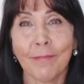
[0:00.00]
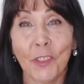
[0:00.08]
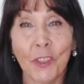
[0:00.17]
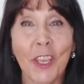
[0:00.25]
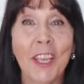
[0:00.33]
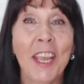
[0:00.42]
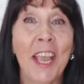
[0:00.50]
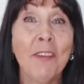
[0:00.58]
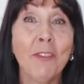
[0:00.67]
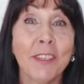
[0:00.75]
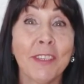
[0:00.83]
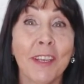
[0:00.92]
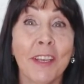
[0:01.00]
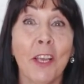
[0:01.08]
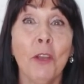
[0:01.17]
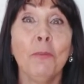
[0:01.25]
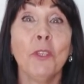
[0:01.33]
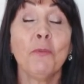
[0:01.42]
So there you have it. I
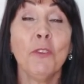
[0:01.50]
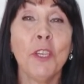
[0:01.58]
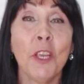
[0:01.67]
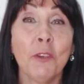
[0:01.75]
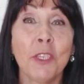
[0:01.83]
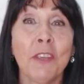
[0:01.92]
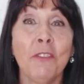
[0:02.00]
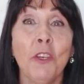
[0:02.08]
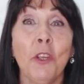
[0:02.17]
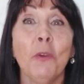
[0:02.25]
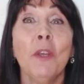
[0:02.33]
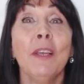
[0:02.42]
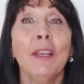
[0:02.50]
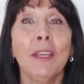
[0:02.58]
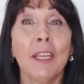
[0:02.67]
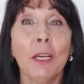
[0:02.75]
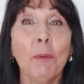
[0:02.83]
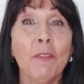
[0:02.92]
hope this video has given you
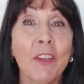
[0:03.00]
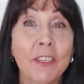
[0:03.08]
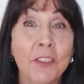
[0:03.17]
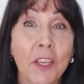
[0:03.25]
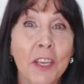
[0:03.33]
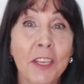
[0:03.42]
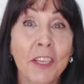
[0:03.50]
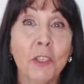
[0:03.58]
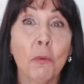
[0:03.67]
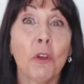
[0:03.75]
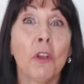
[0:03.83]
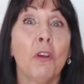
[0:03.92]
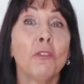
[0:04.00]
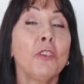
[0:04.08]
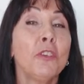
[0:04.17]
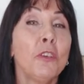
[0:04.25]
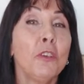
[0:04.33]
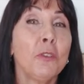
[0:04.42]
a little bit of insight into what
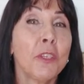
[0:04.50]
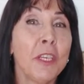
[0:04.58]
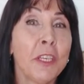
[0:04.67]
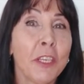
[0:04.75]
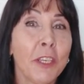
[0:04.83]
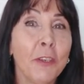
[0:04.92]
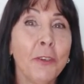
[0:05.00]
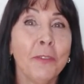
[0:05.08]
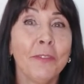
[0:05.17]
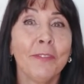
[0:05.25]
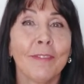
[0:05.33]
constitutes EQ